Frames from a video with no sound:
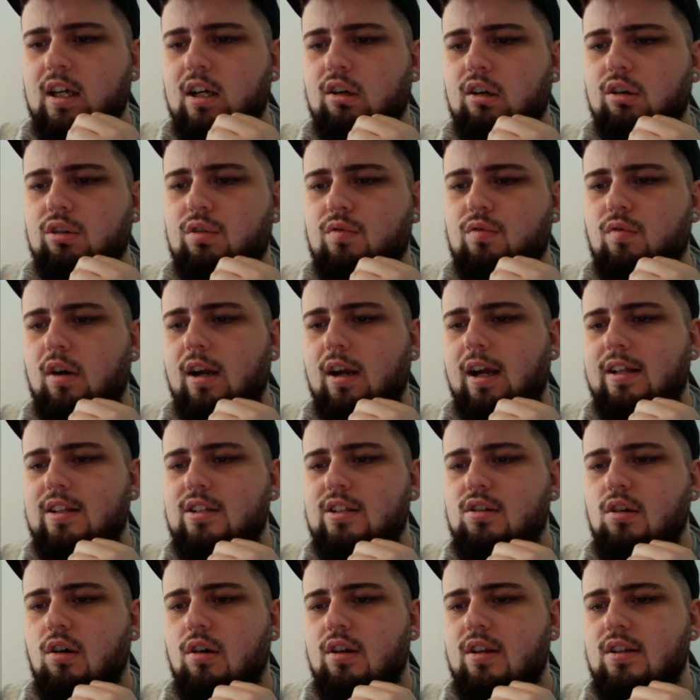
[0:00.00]
On the right hand
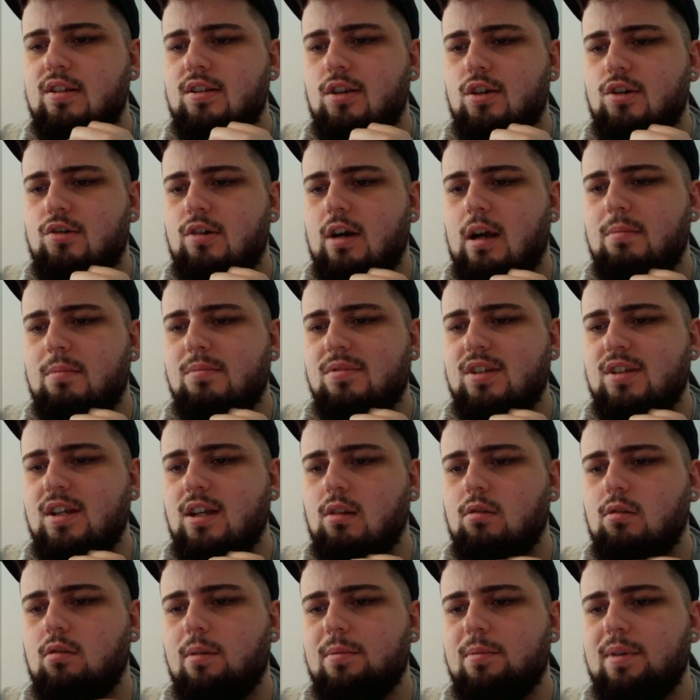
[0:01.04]
side is the tram
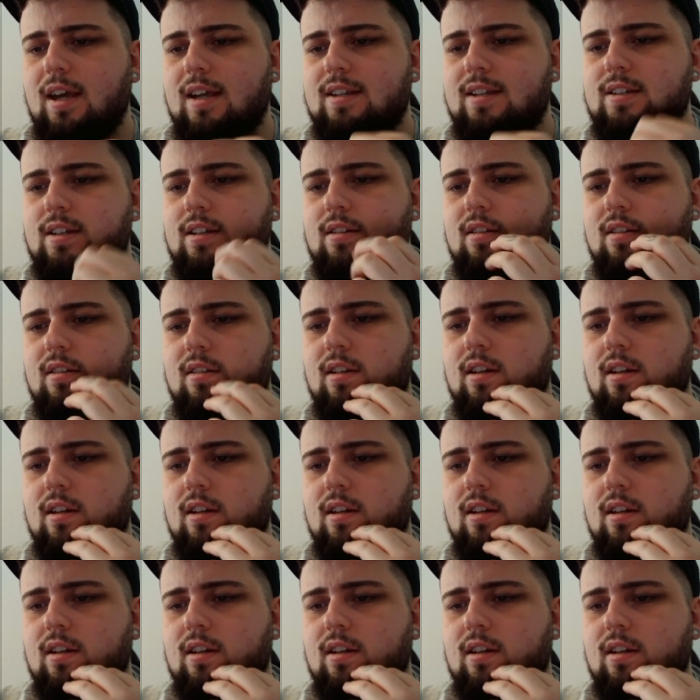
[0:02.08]
signal, I'm guessing.